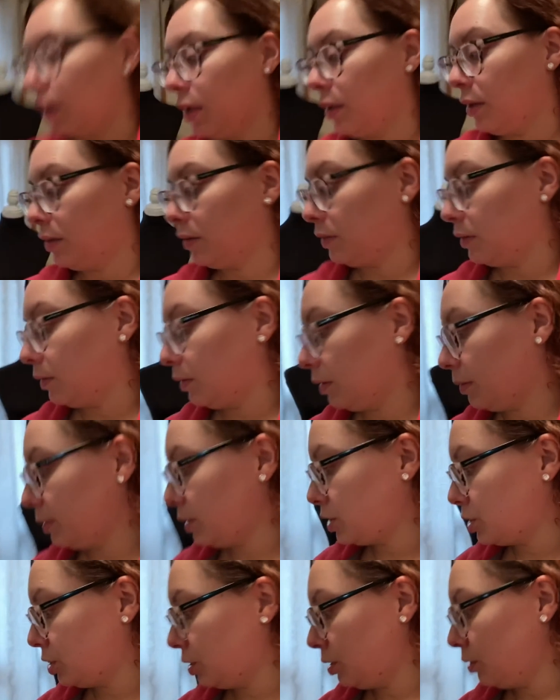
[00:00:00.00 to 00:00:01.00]
So let me
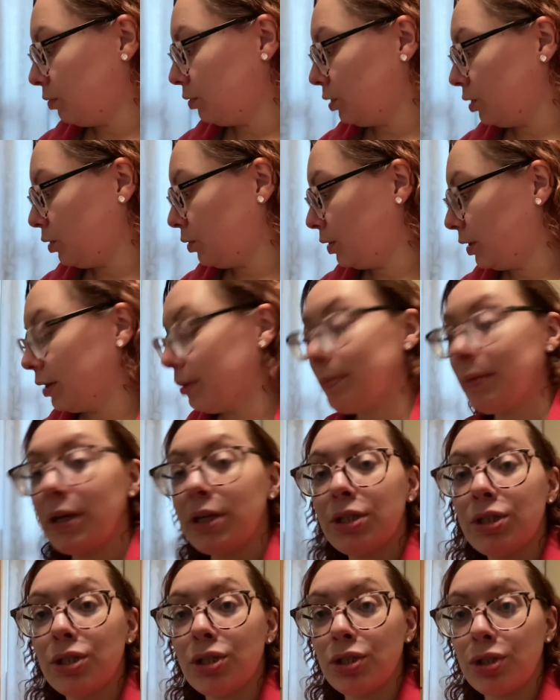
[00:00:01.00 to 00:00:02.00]
show you real quick my
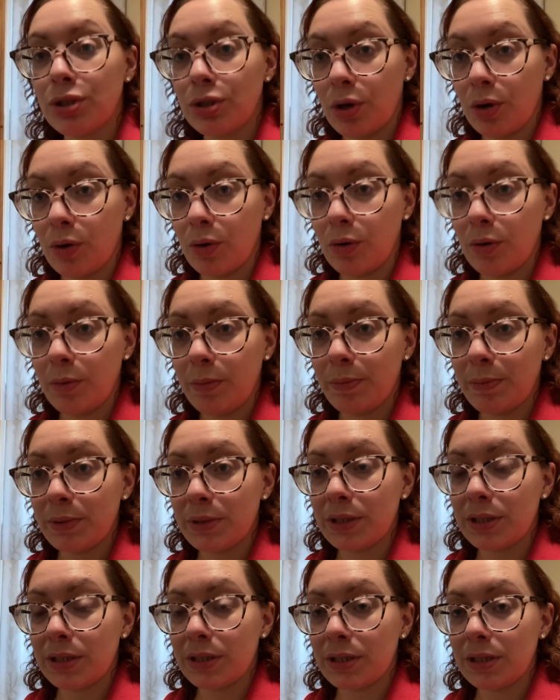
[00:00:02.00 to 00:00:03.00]

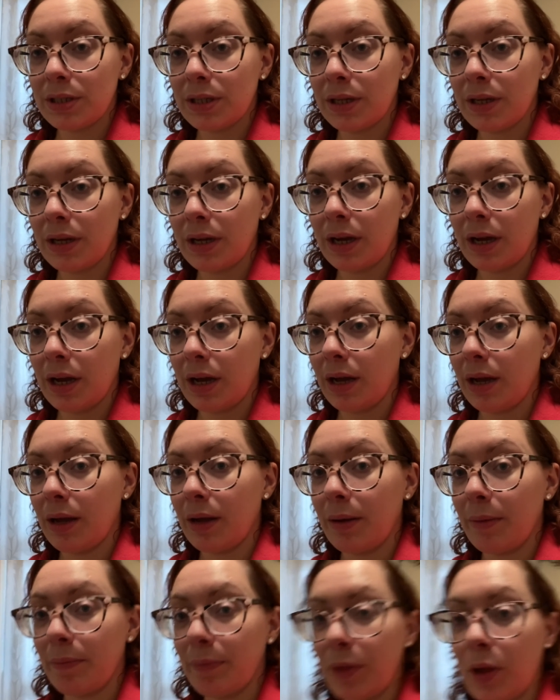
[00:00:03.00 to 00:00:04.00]
soaps.
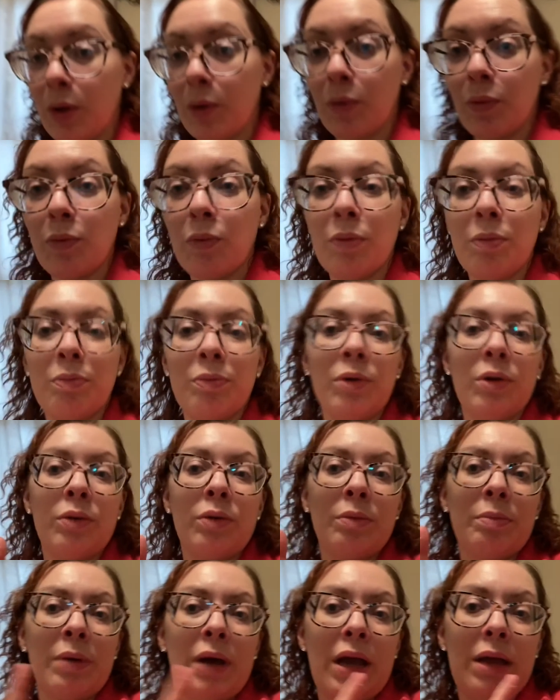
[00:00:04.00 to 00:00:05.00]
Oh, real
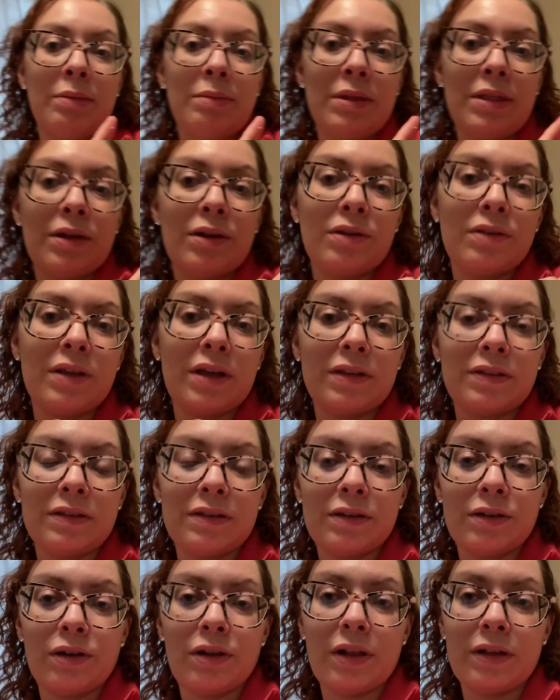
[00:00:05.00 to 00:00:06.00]
quick behind me there, that's
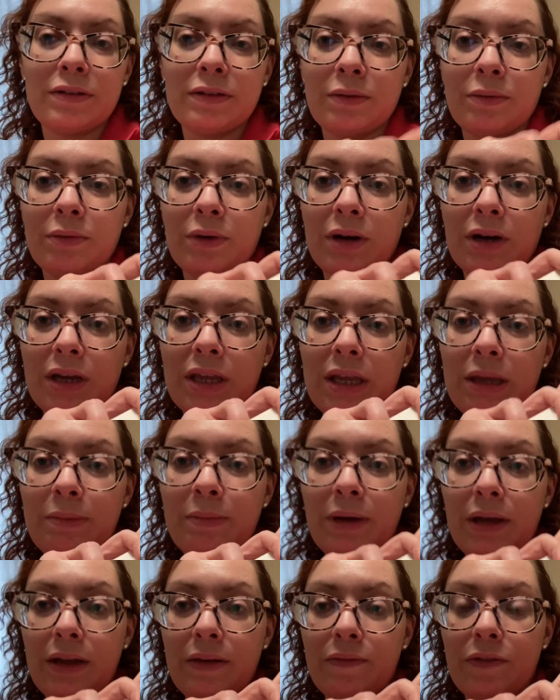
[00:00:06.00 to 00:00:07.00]
the closet where I keep
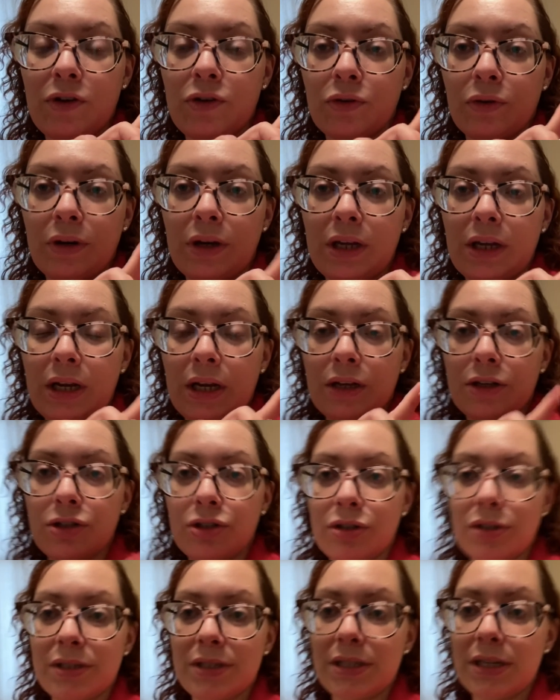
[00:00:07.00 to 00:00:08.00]
my inventory and
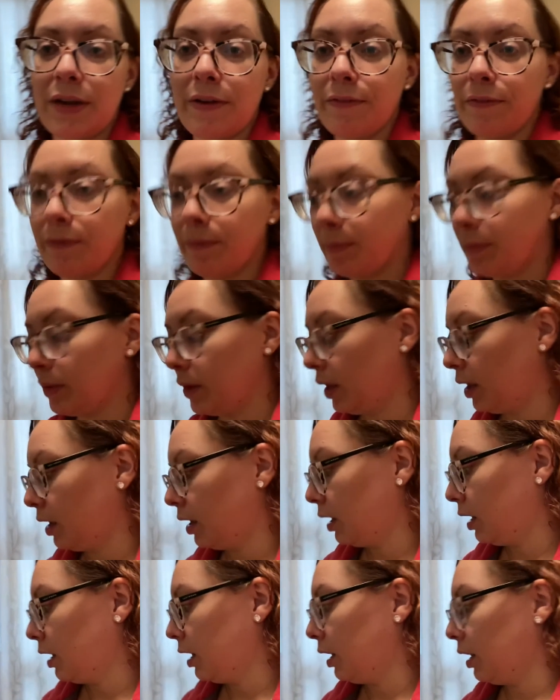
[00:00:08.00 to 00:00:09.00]
extra stuff.
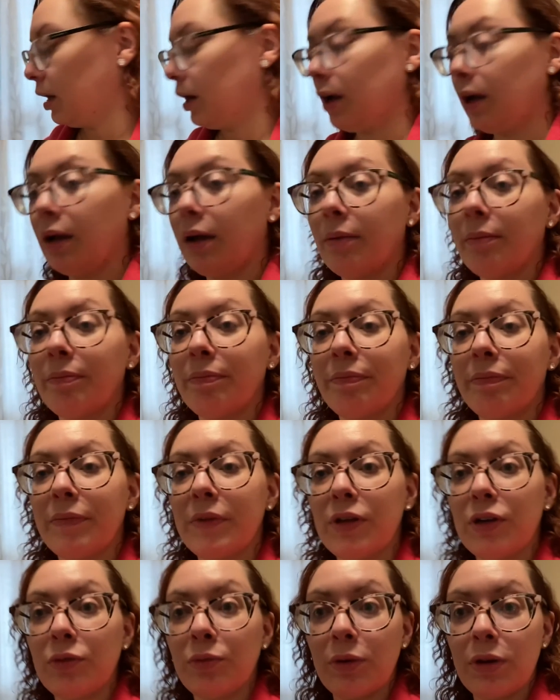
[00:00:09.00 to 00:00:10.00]

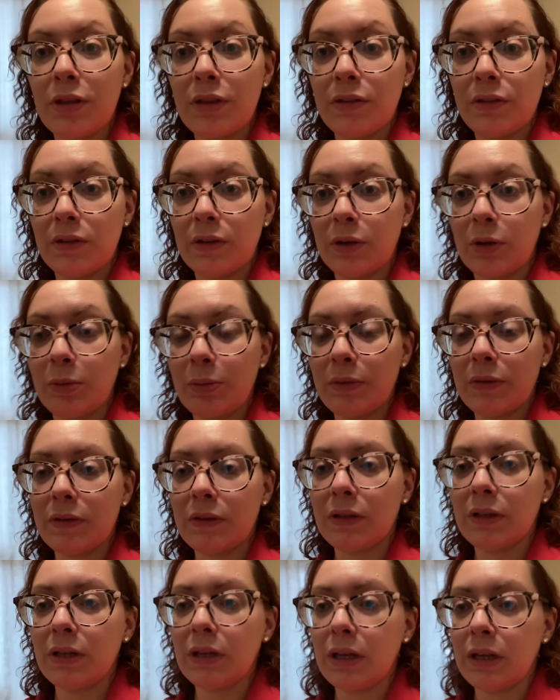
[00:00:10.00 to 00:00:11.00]
Here's one of the
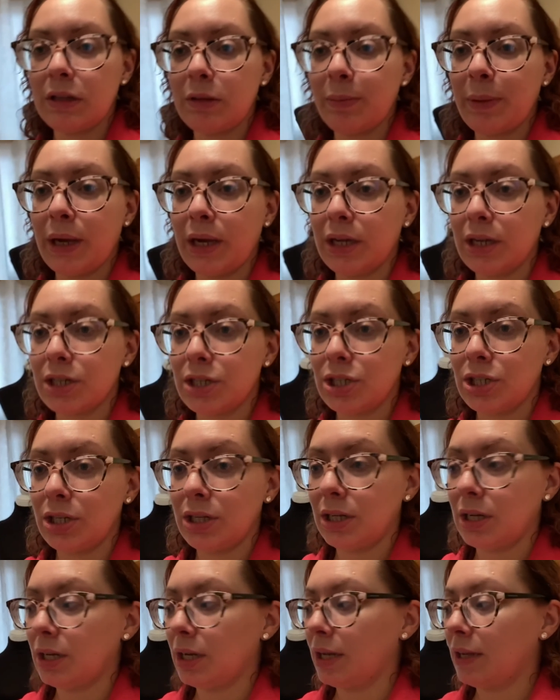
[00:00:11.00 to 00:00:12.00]
soaps. It's packaged in
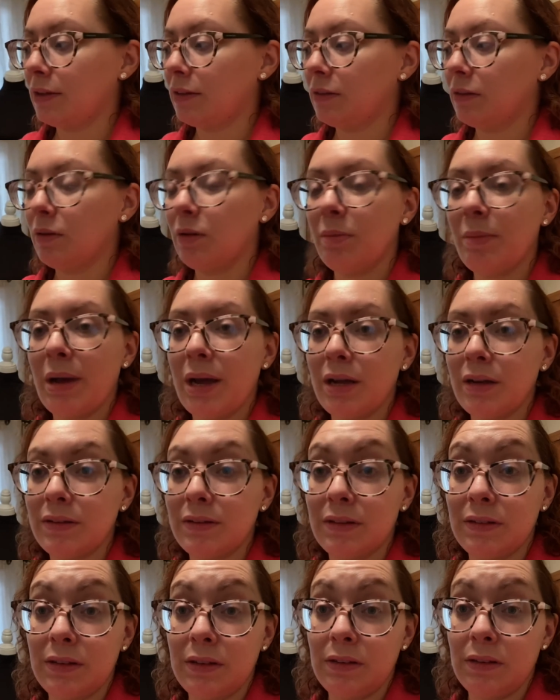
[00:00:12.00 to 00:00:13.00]
a nice little box
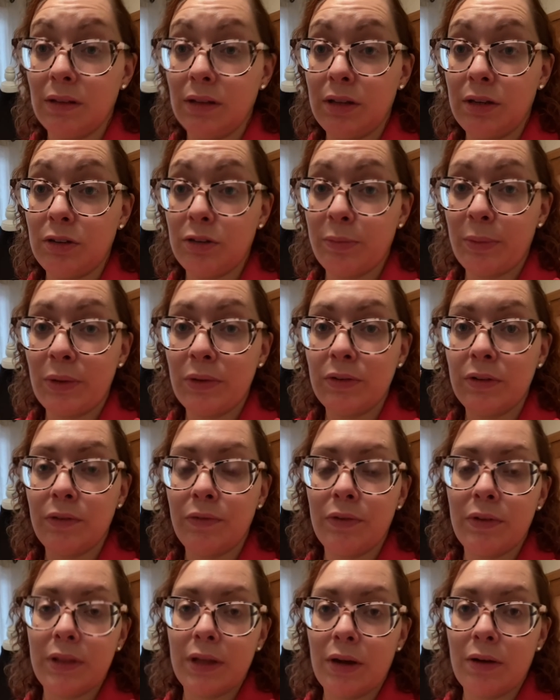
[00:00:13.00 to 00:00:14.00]
that's easily disposed of
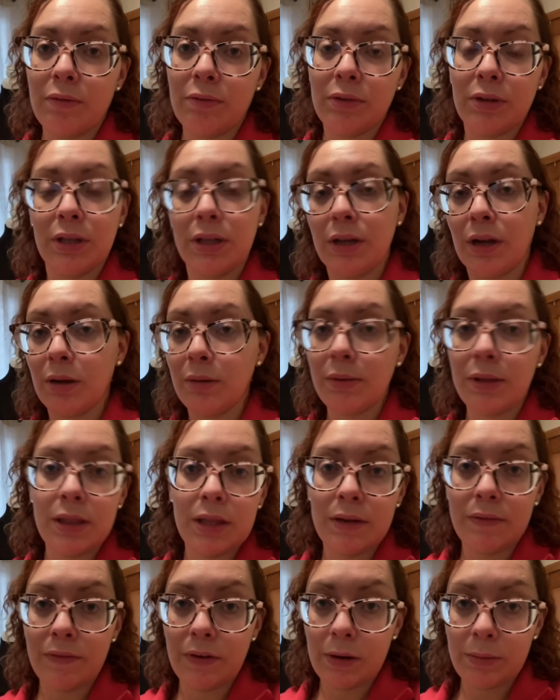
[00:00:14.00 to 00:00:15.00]
without really harming the
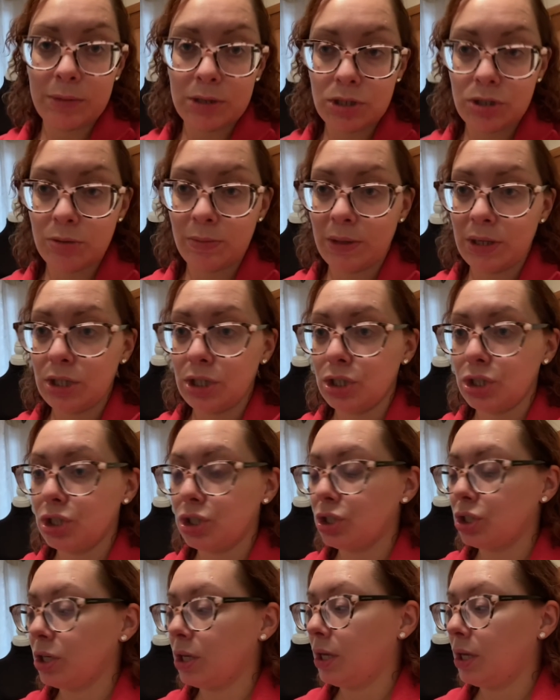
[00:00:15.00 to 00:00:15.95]
environment too much.